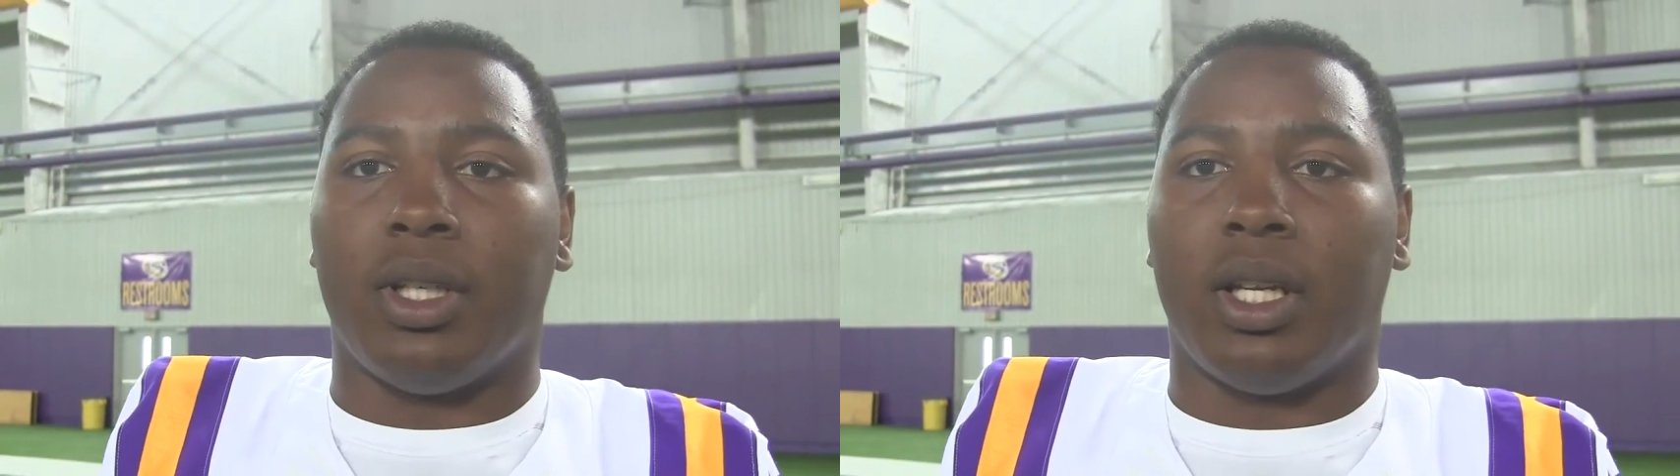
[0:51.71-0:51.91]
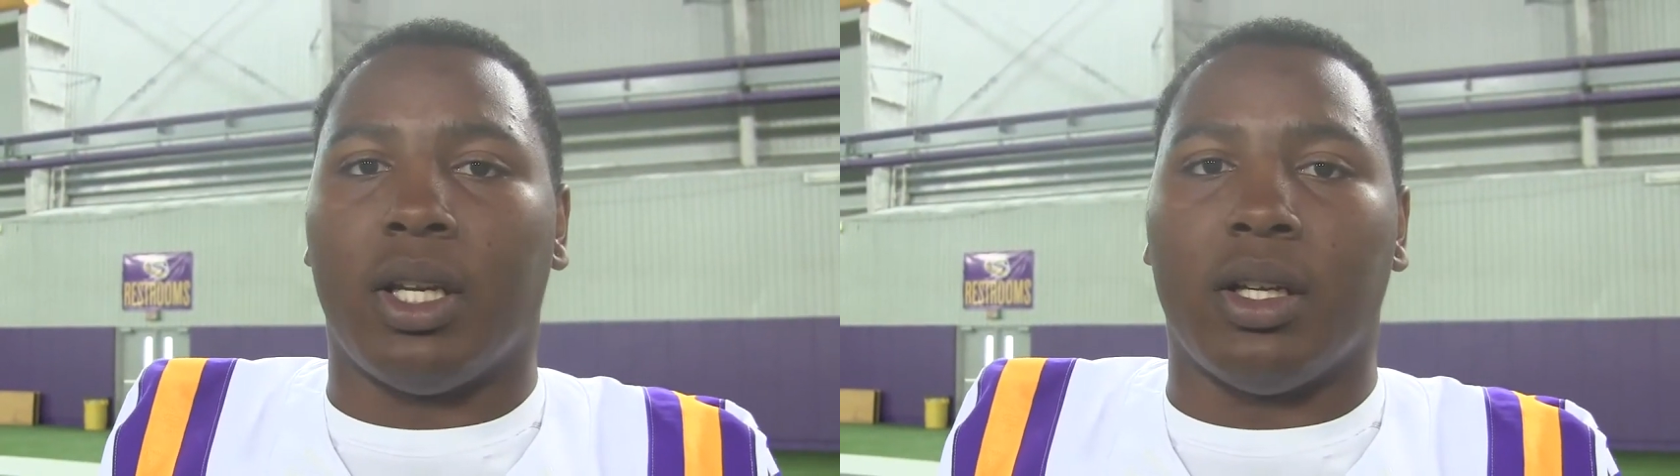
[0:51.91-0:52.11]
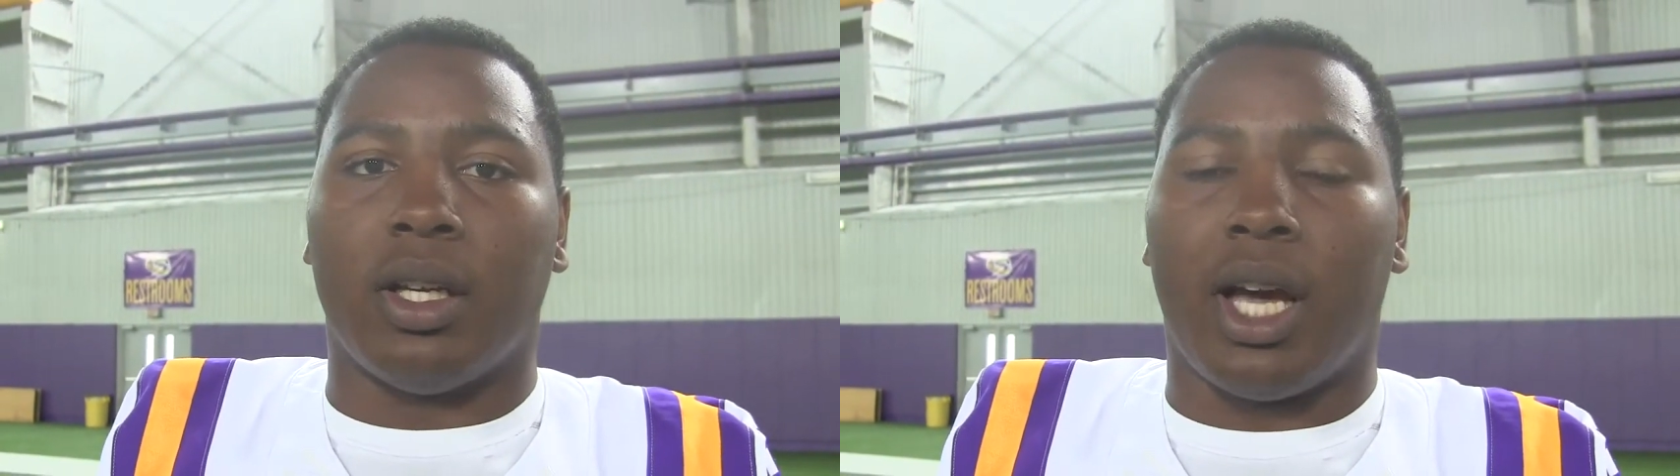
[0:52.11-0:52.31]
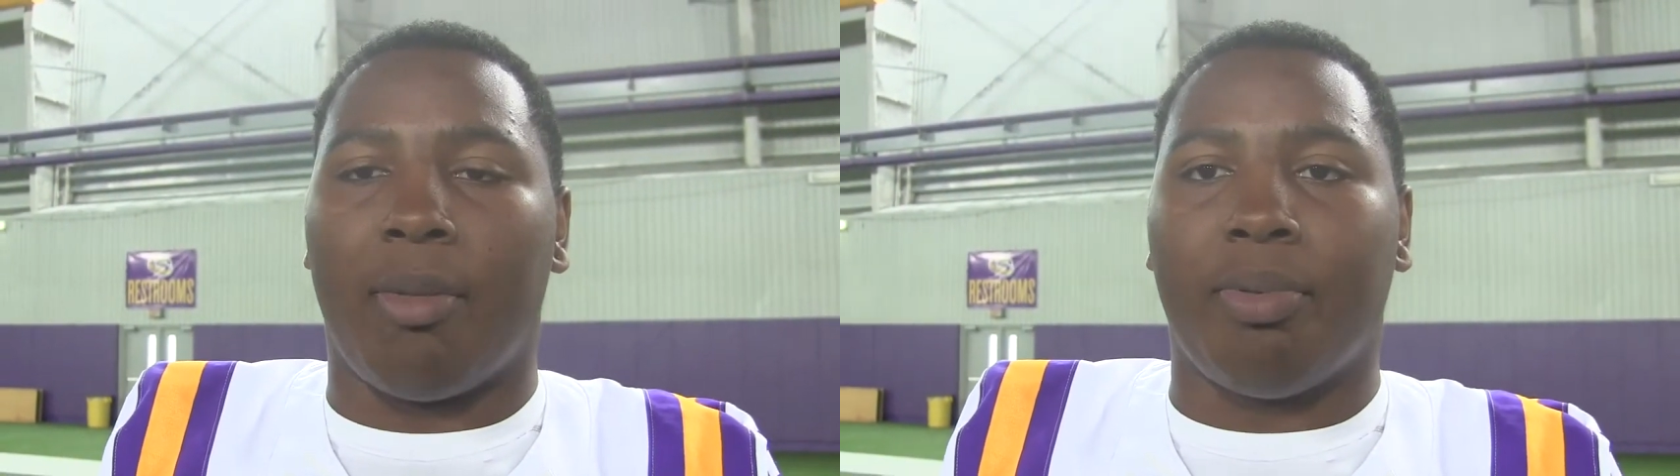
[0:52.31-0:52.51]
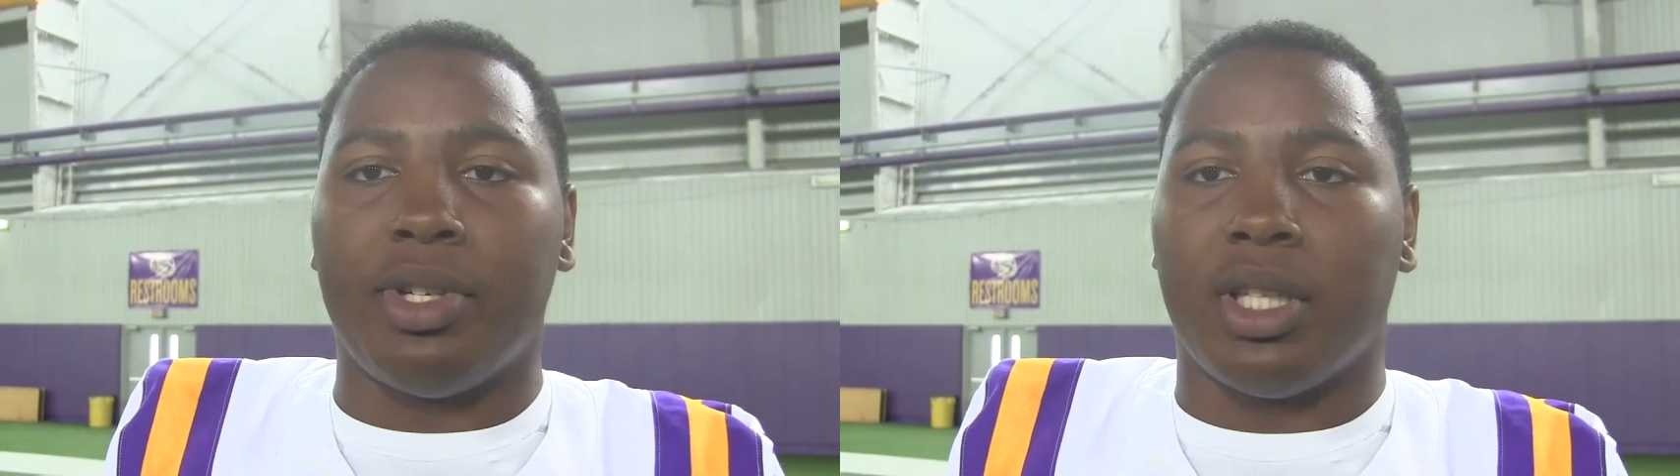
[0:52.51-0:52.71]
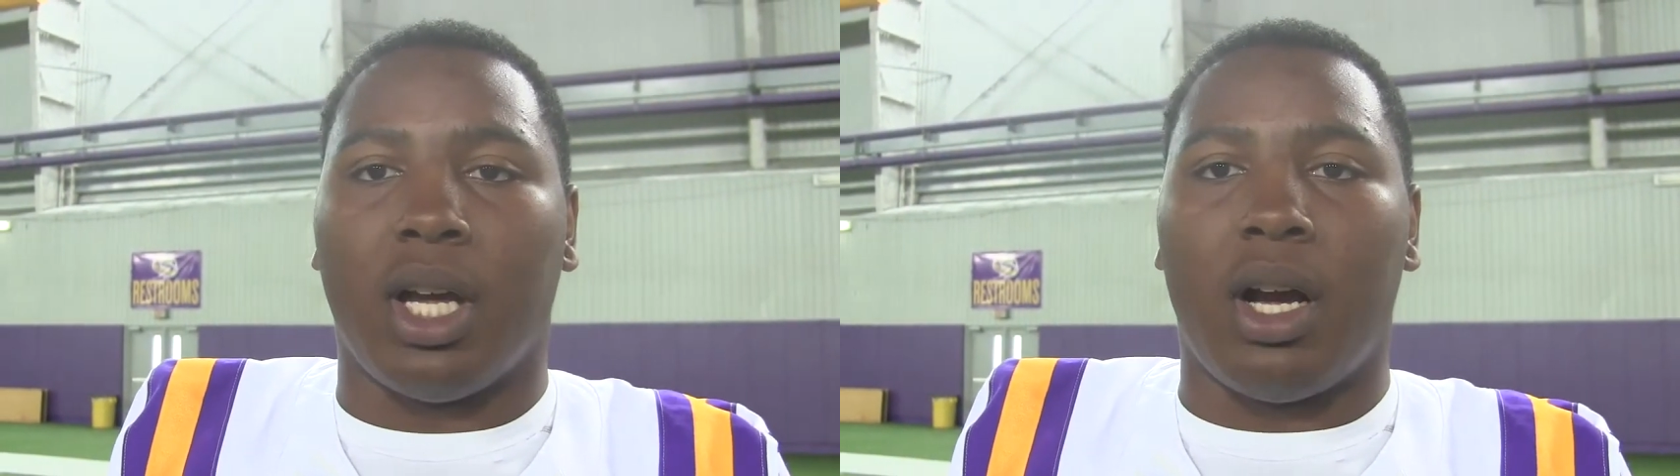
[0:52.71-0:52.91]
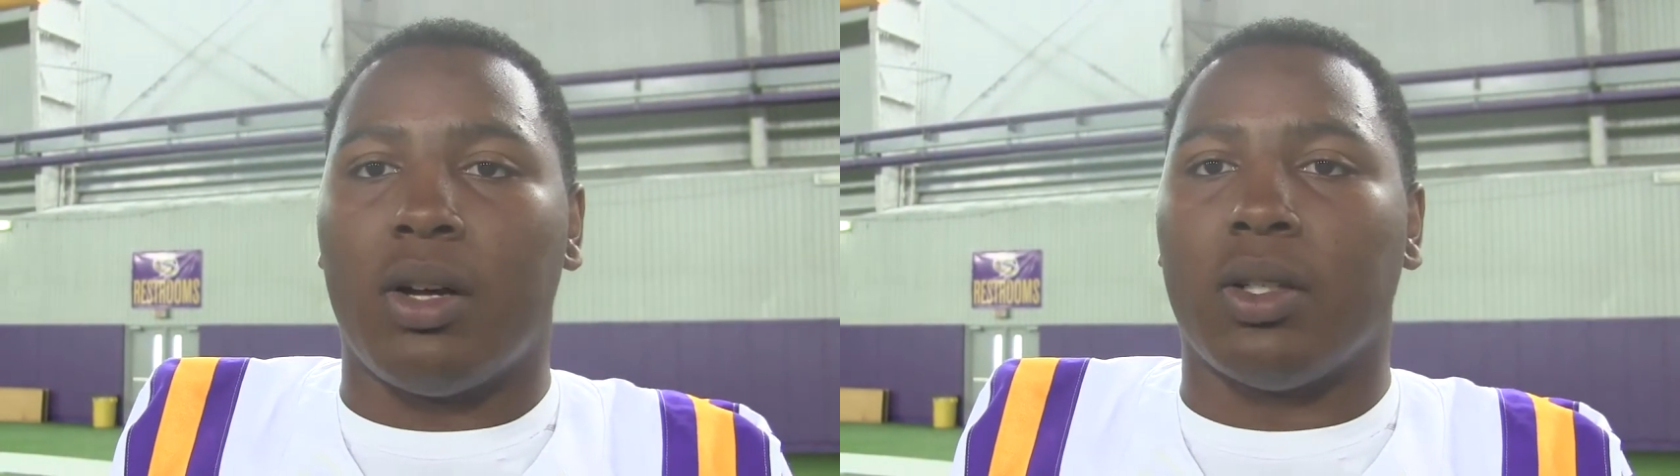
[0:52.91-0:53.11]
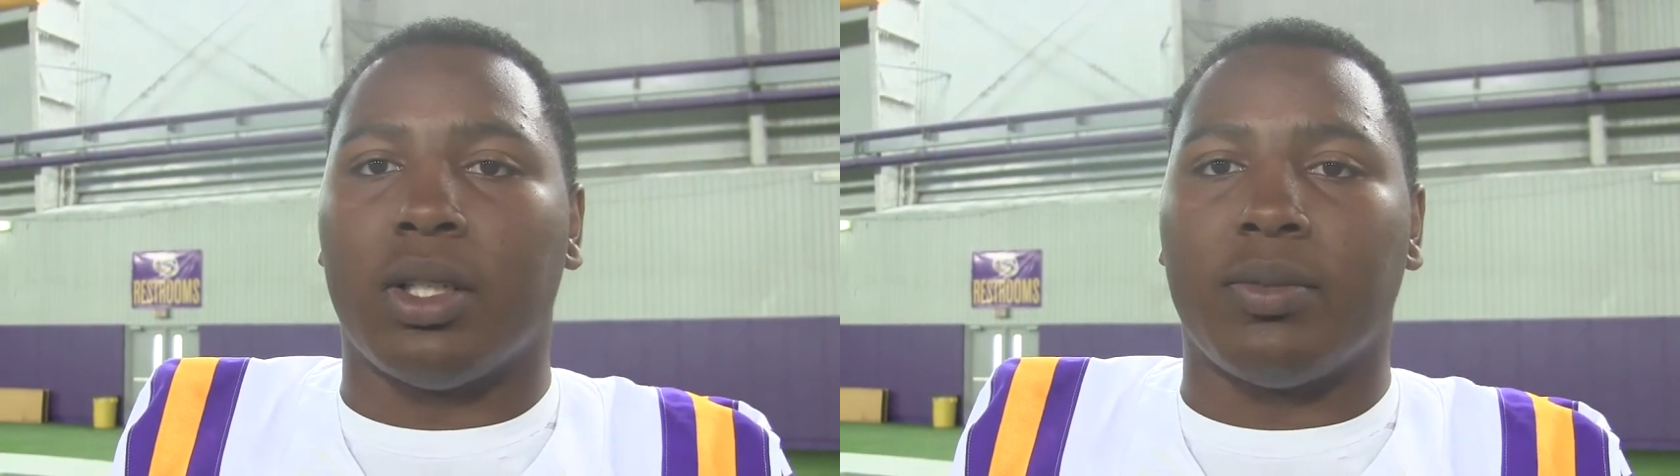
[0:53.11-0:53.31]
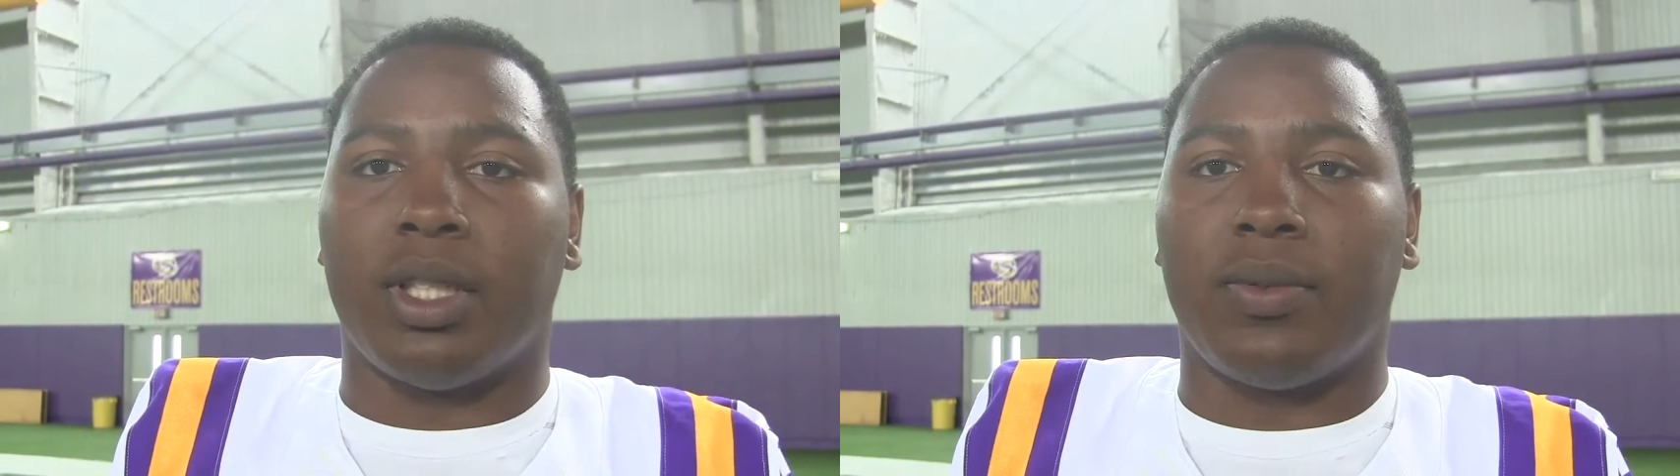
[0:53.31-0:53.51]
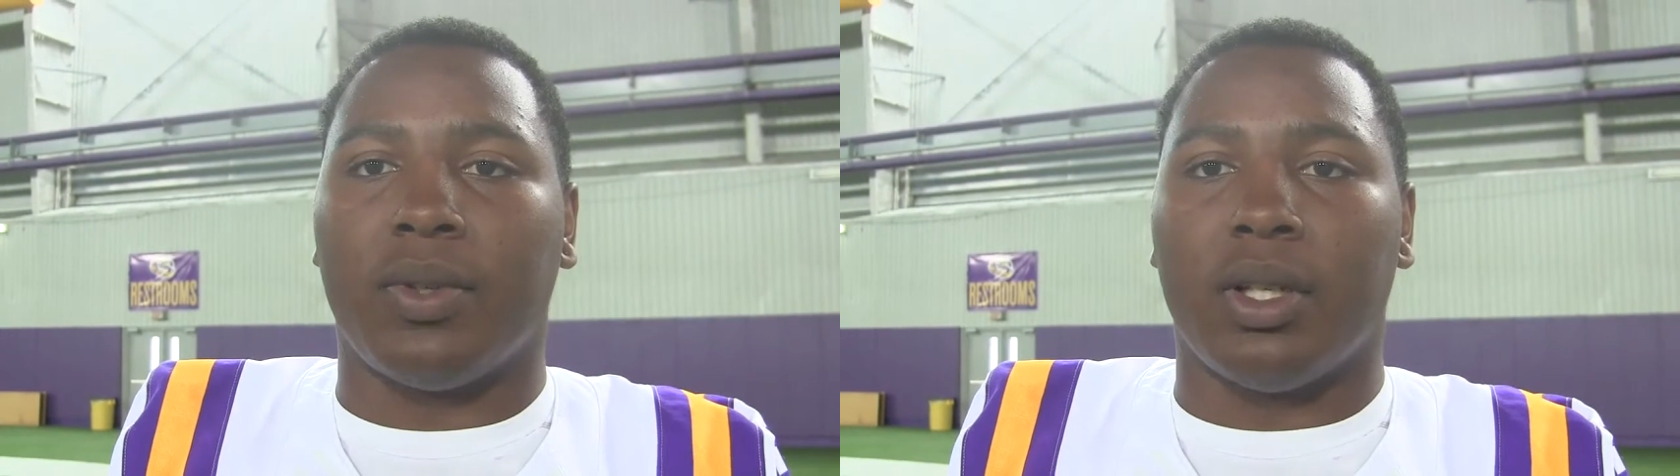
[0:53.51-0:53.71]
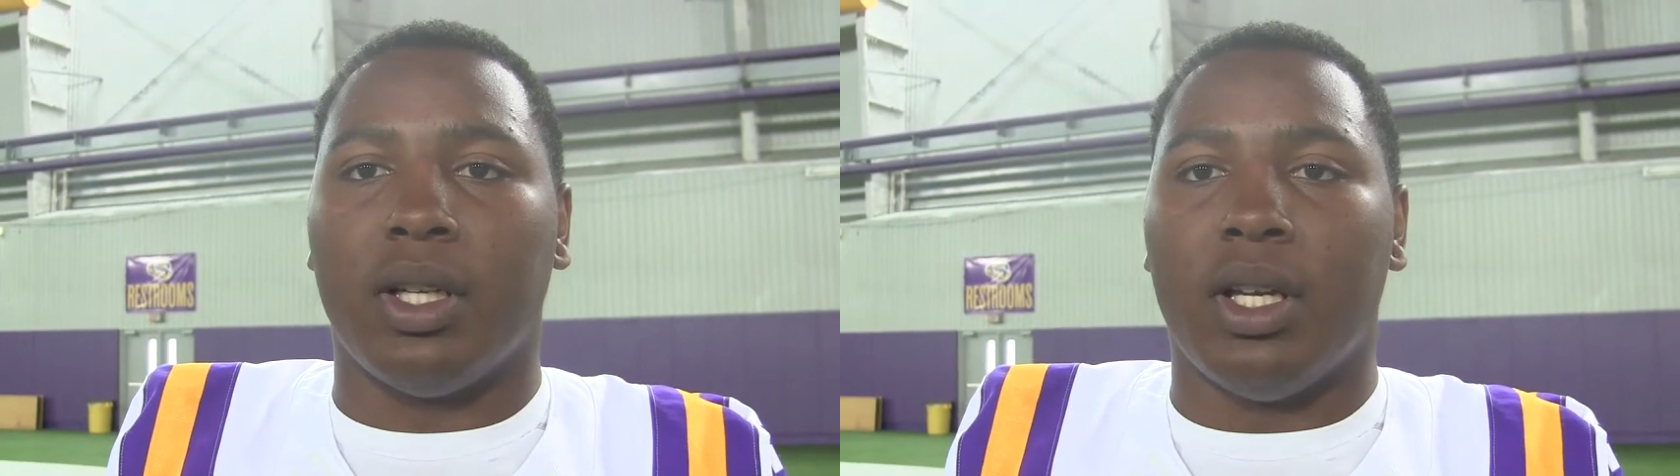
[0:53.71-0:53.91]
You know, I appreciate all of them just for